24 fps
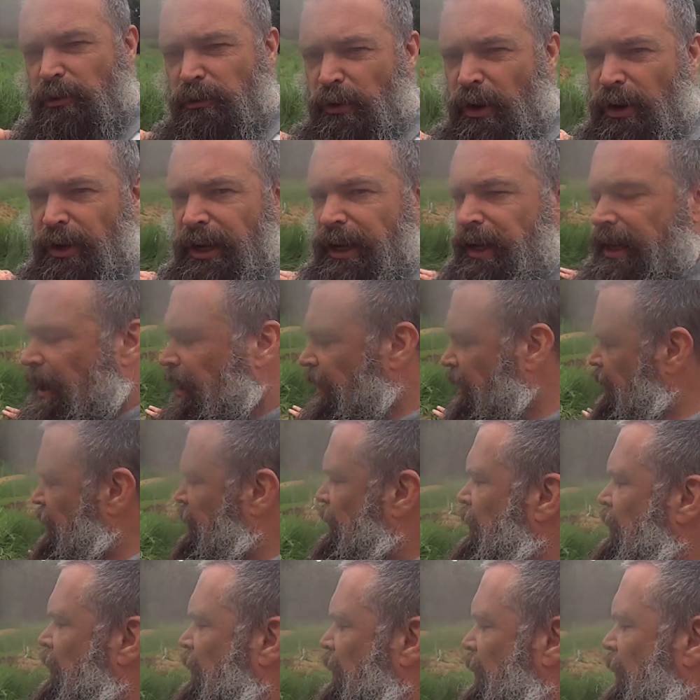front here,
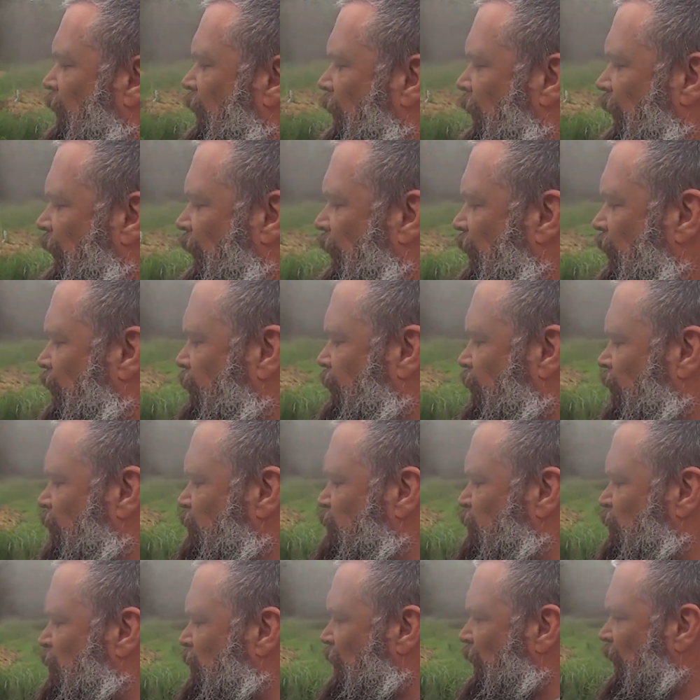and
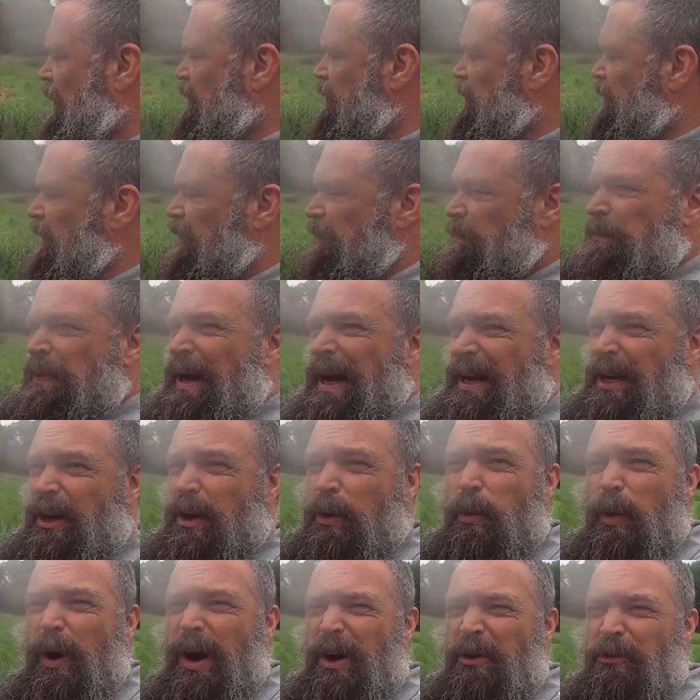I've had a packet
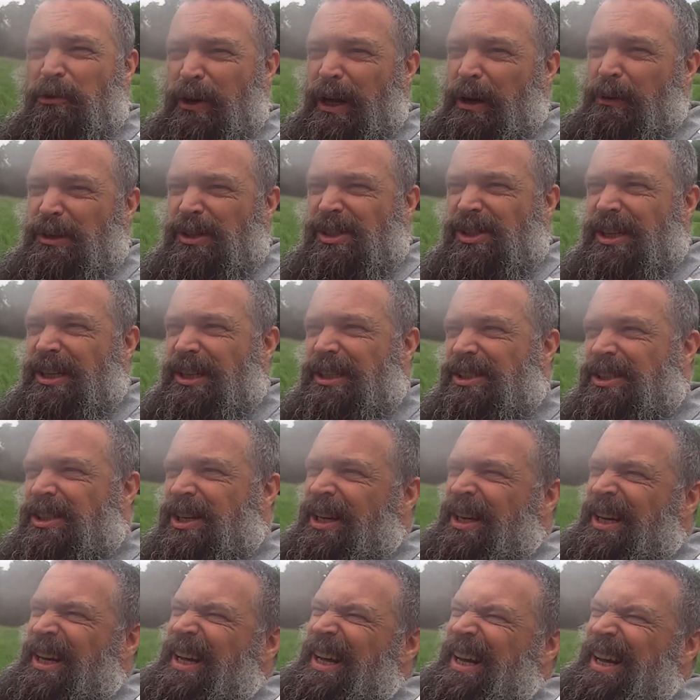of wildflower seeds
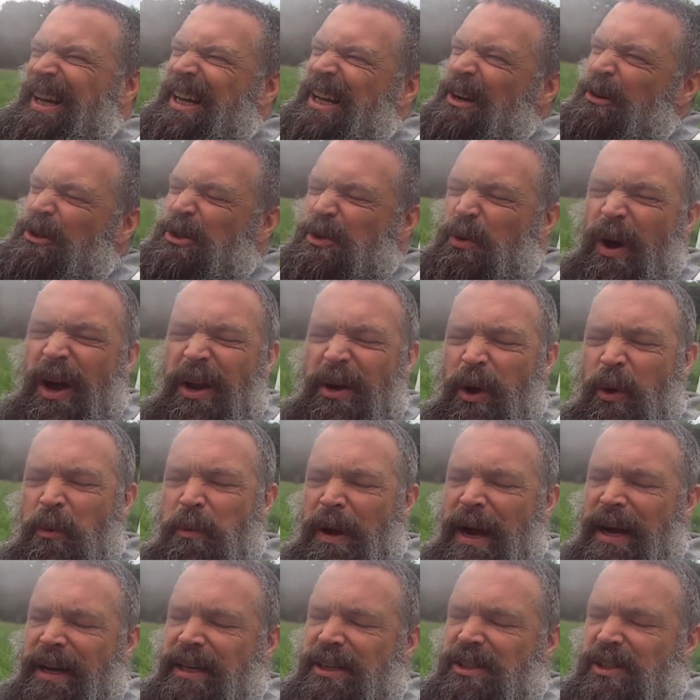was quite an old
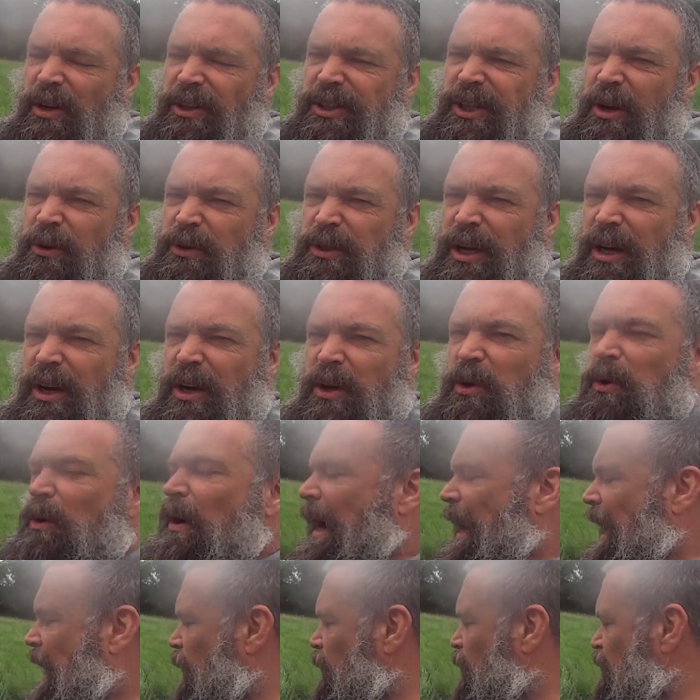package, so I don't know
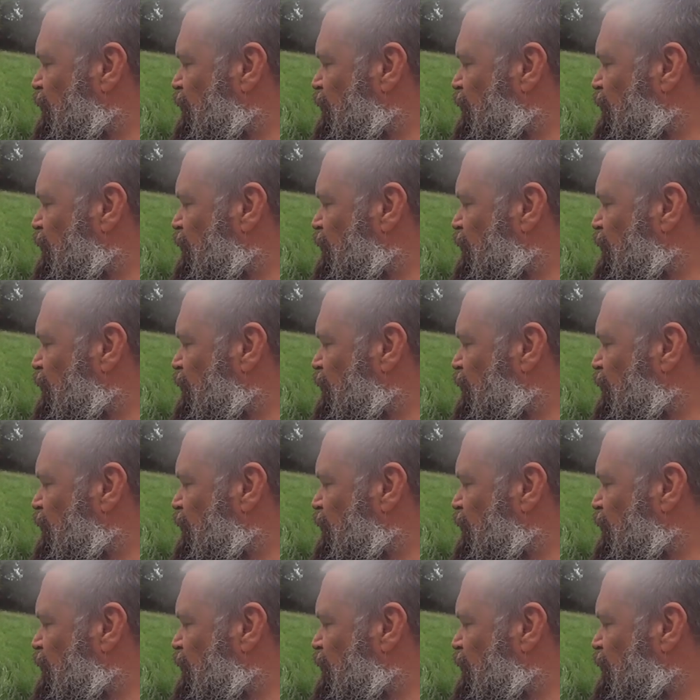how